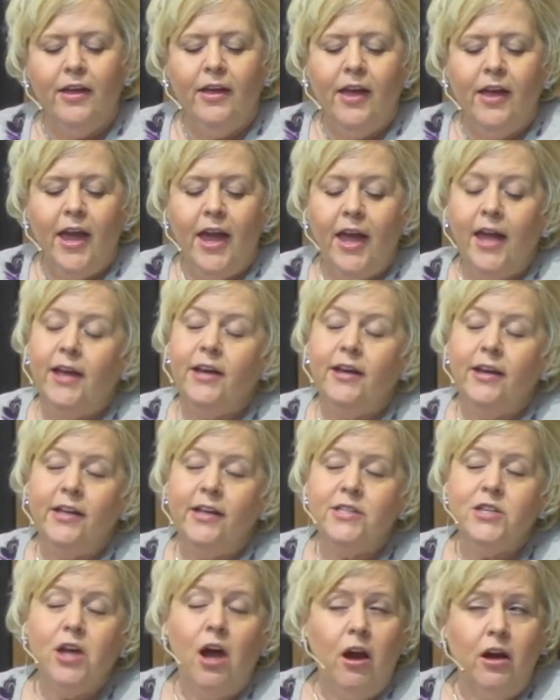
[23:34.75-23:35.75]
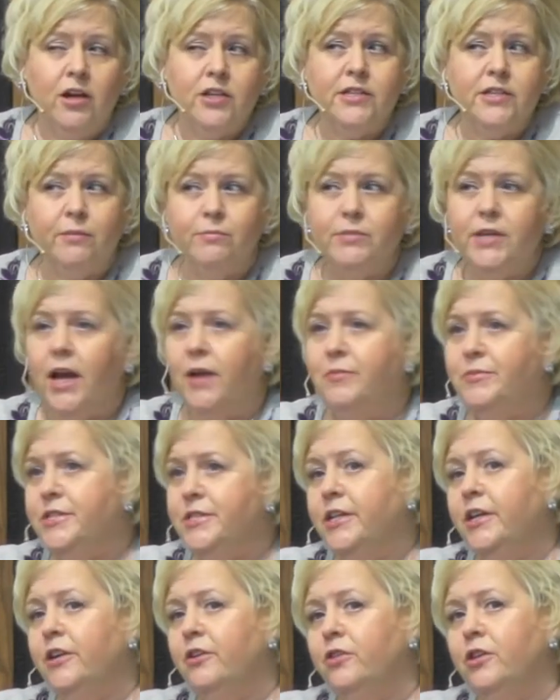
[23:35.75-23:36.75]
And it's hard sometimes
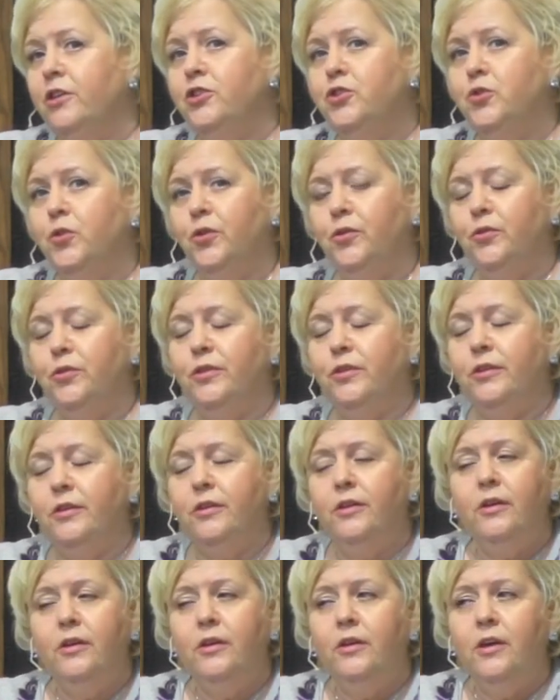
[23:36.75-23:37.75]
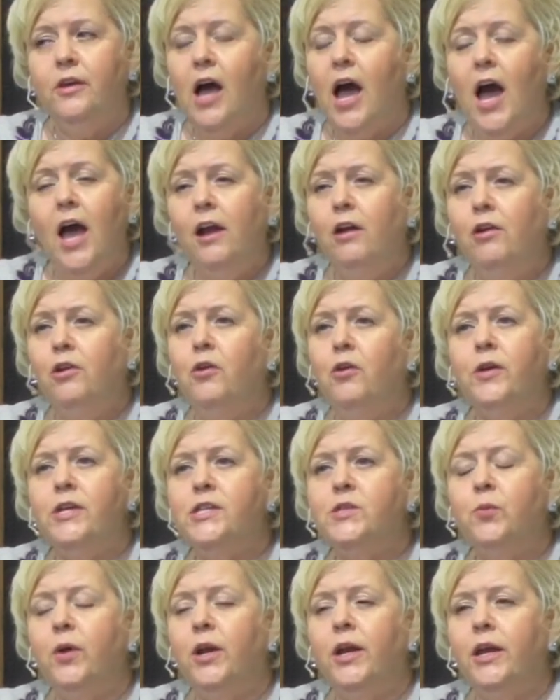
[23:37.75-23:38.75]
to hear the truth. I don't
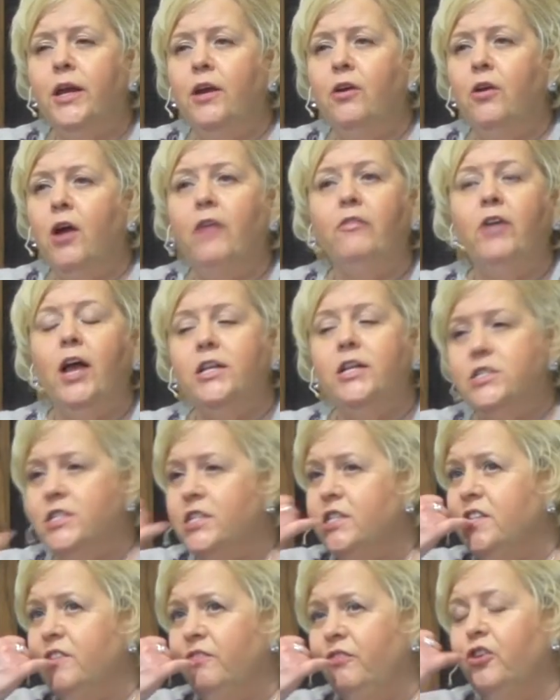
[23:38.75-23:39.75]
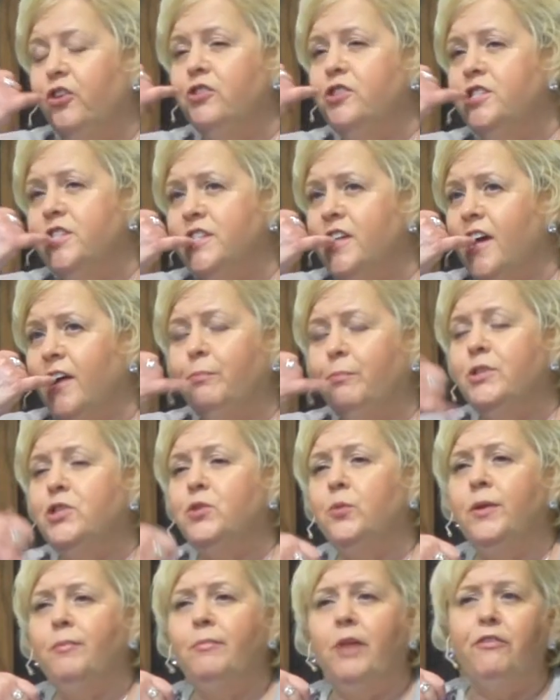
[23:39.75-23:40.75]
always want to hear I've got food stuck
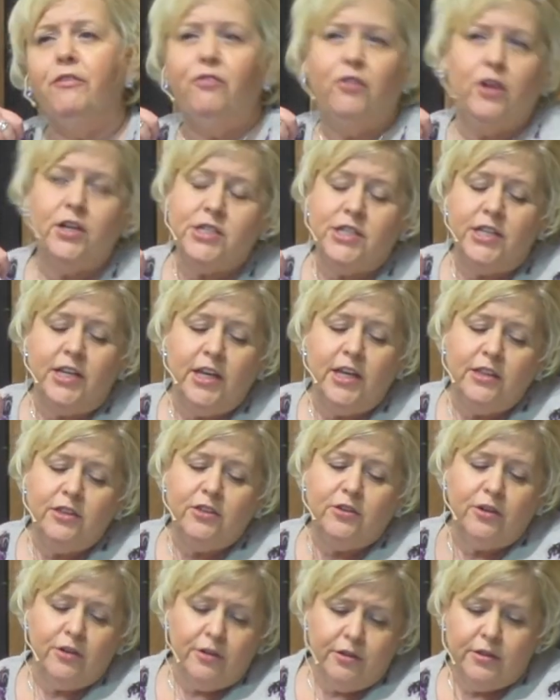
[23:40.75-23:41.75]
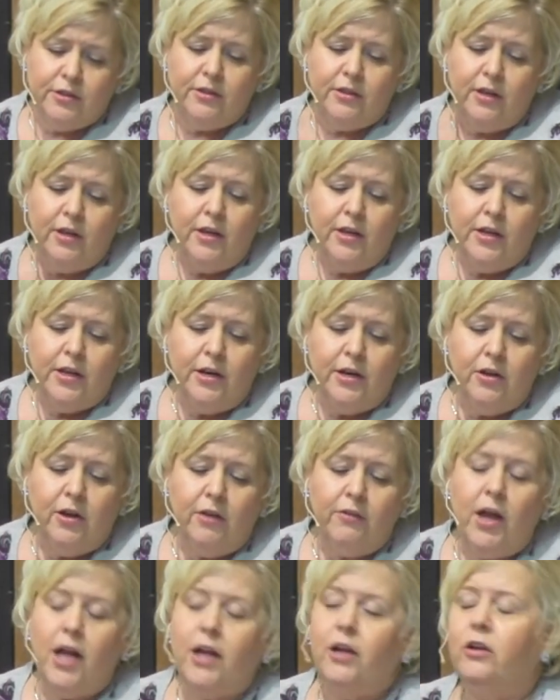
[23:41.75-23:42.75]
between my front teeth or, you know, I've
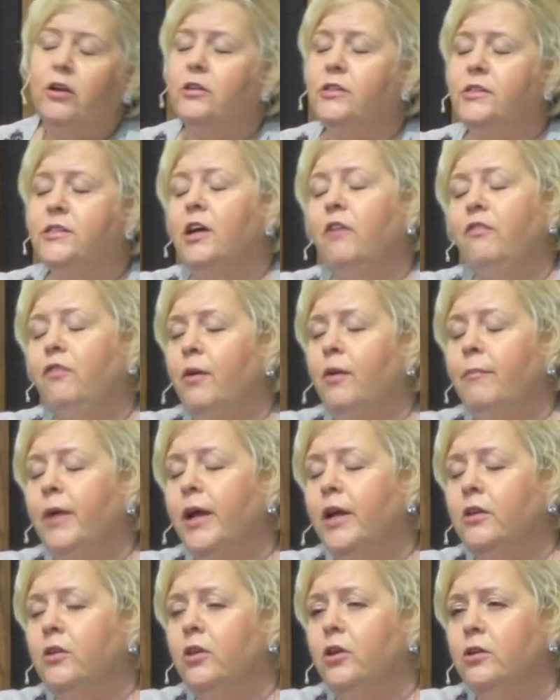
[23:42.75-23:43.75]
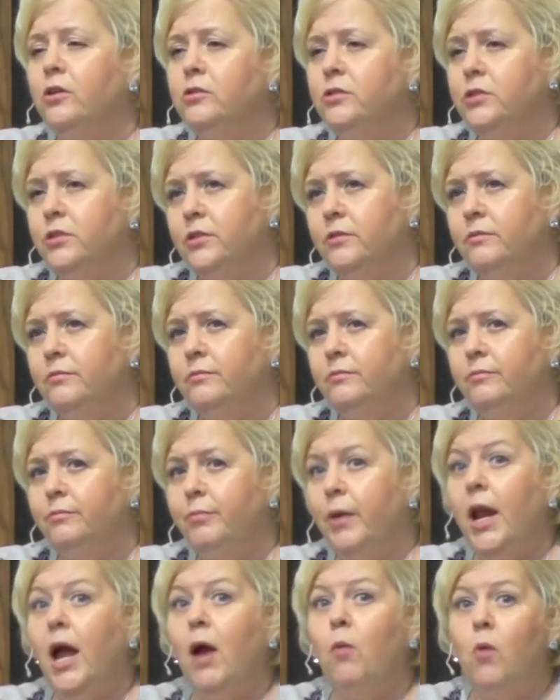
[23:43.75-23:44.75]
got stuff on my clothes
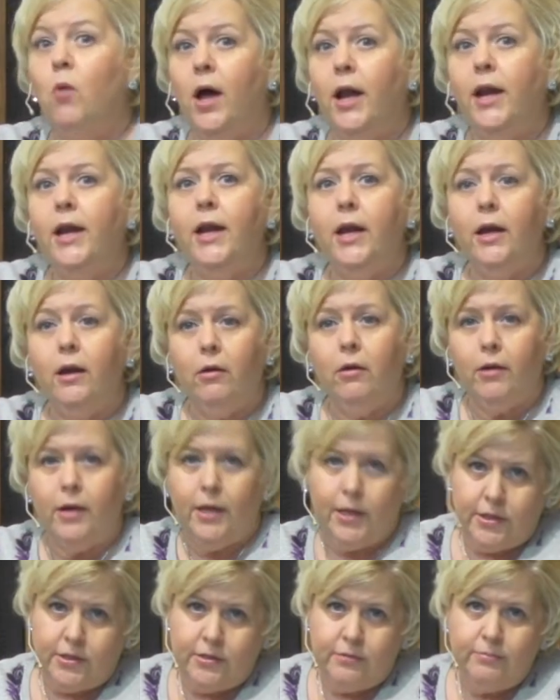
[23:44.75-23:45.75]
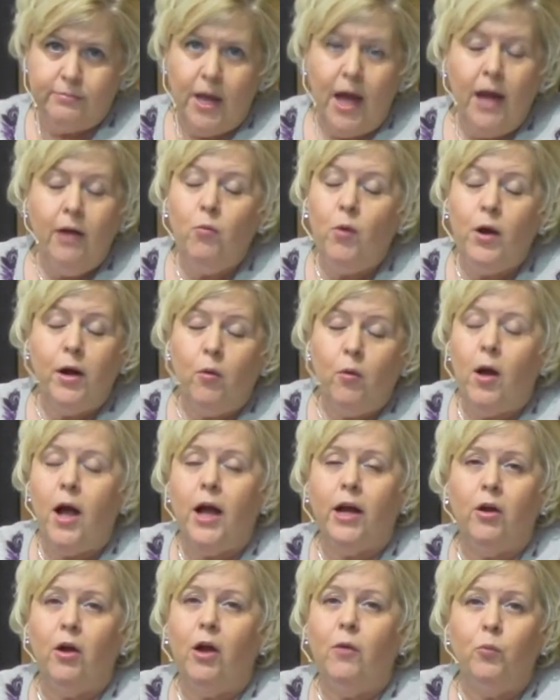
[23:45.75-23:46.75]
but I want to hear it. I don't want to
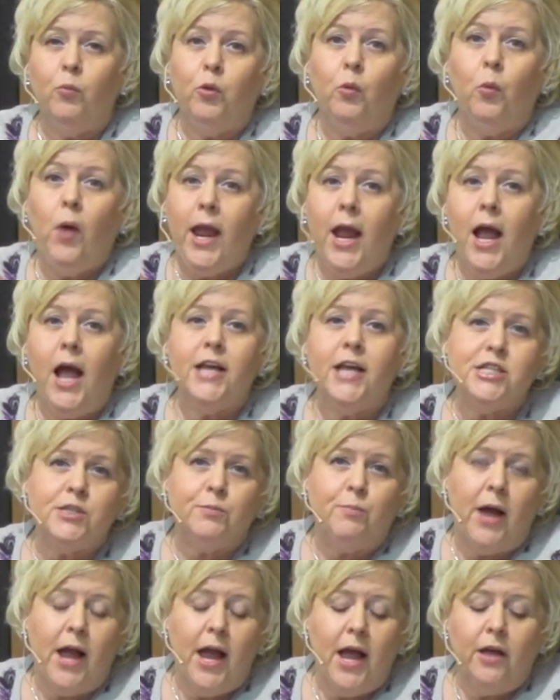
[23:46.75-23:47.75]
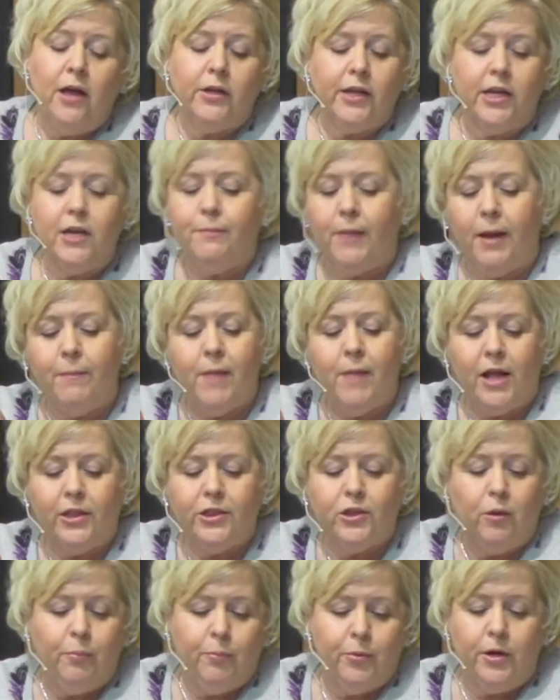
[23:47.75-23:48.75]
walk the way I smile and keep my mouth
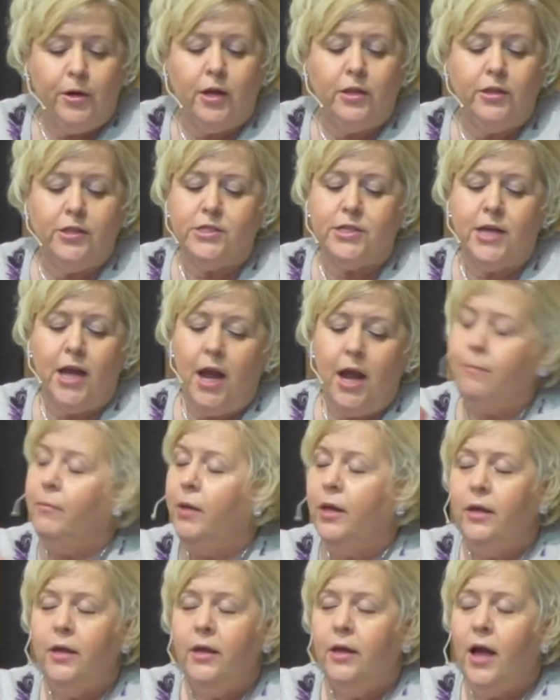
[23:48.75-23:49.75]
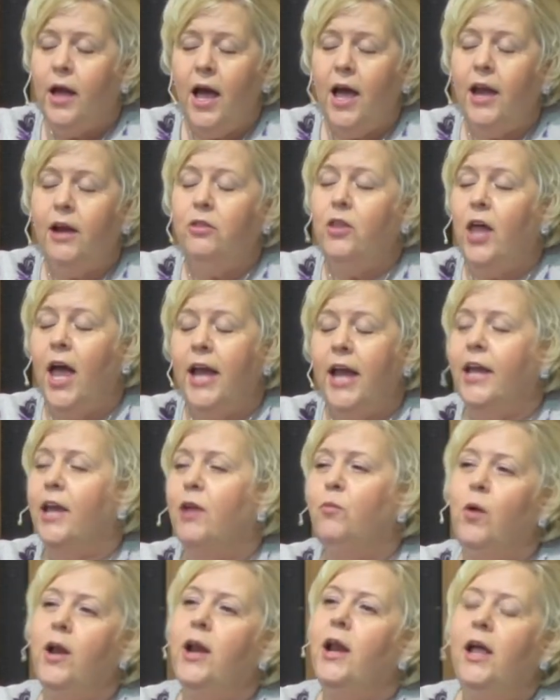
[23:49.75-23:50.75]
open all the time. I don't like it.
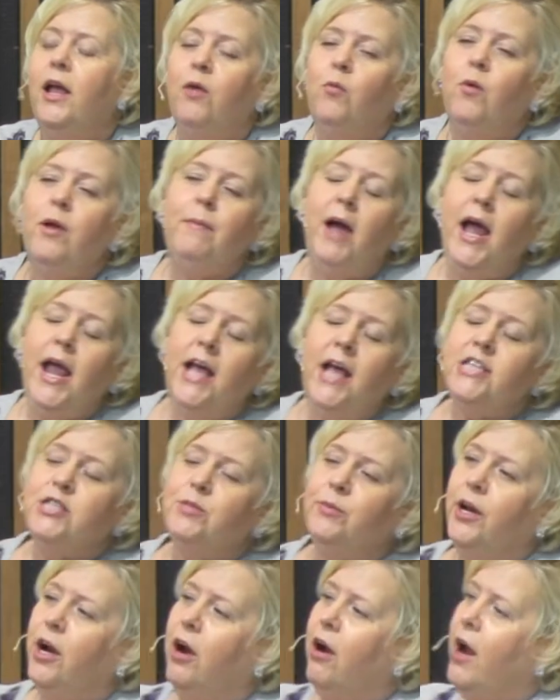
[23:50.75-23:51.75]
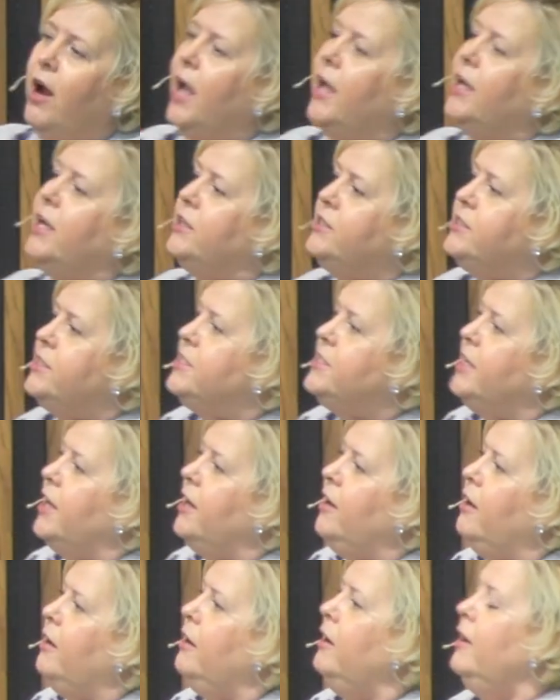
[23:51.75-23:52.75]
When when my husband and I are out to
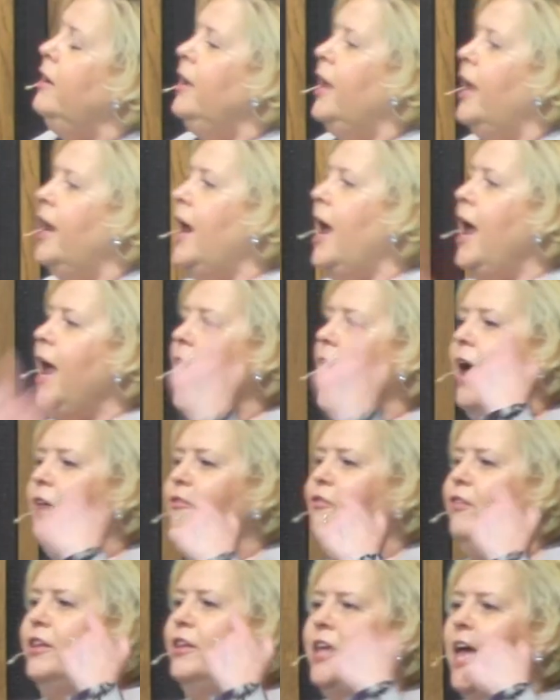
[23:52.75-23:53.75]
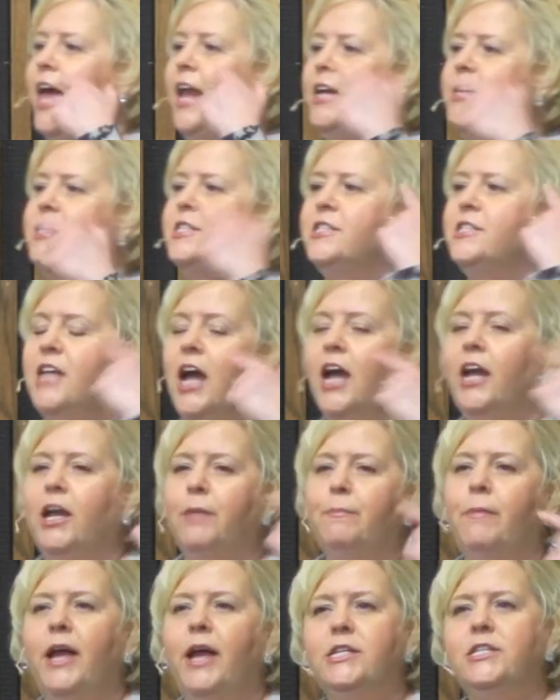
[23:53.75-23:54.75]
dinner and I have lettuce stuck in
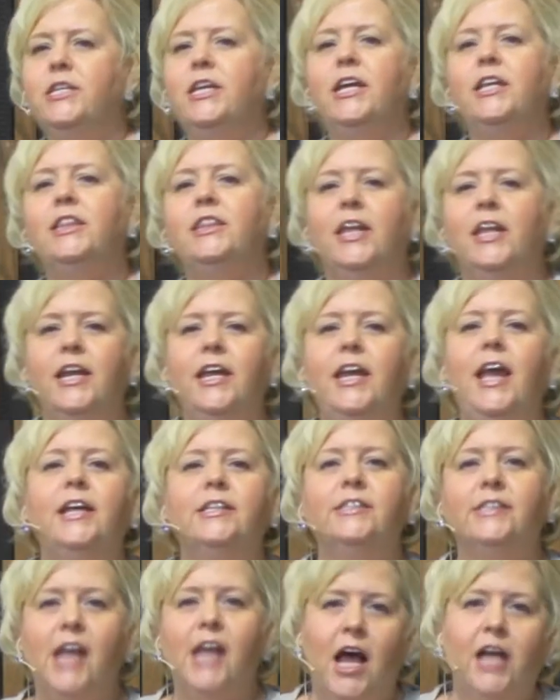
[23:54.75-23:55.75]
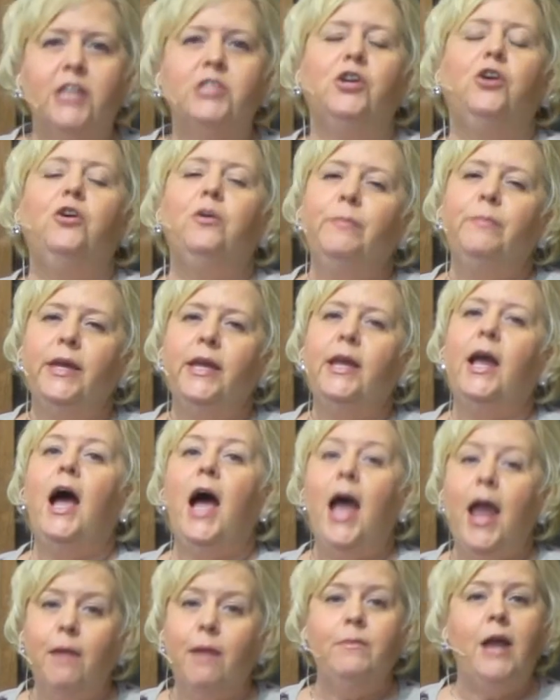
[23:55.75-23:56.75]
my teeth and he has not told me,
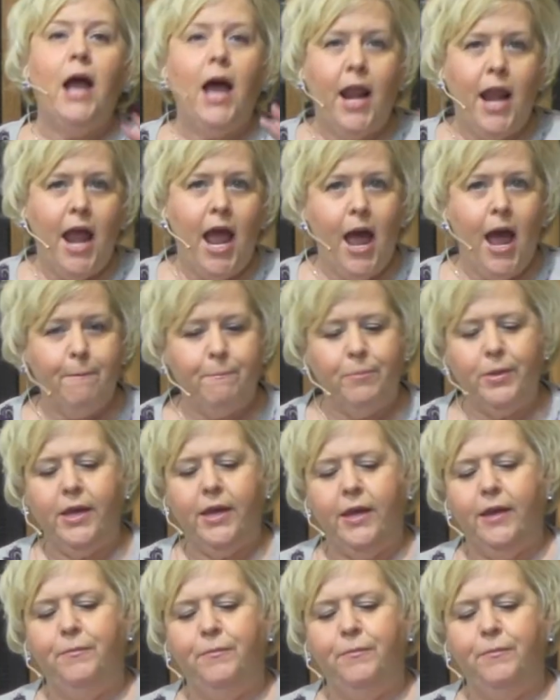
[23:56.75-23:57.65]
I am not happy.